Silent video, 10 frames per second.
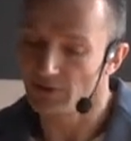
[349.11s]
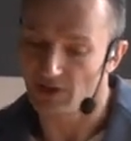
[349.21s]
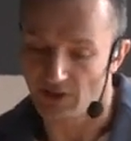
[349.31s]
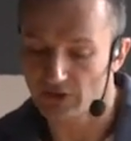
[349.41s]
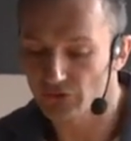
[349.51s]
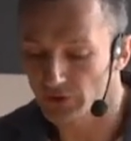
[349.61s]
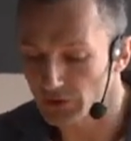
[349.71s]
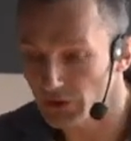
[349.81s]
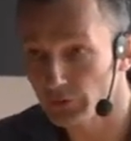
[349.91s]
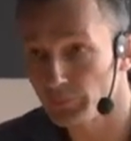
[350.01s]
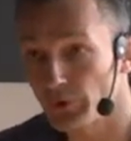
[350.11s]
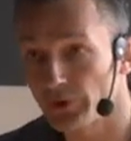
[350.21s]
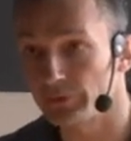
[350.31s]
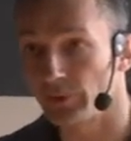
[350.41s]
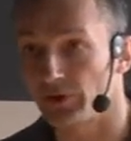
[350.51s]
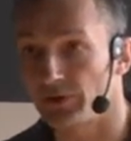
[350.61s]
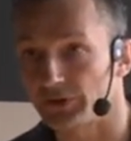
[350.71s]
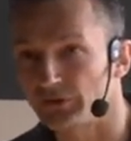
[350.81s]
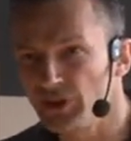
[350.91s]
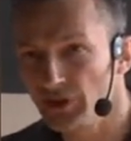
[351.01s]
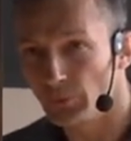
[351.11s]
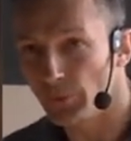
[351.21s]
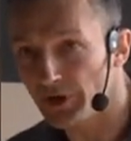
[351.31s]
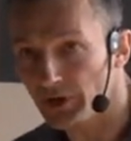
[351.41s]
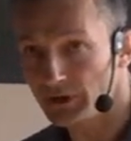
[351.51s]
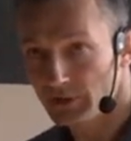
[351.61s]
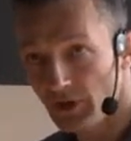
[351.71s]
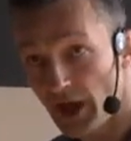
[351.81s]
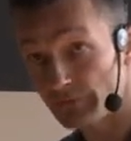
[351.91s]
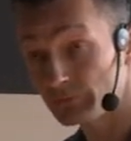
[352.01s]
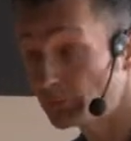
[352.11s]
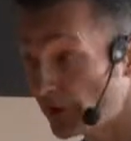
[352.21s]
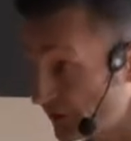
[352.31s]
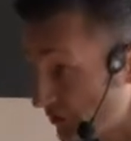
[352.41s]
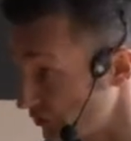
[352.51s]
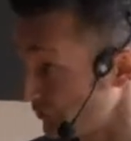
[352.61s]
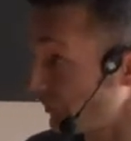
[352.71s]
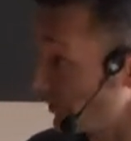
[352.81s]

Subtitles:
And actually his point was that we have prejudice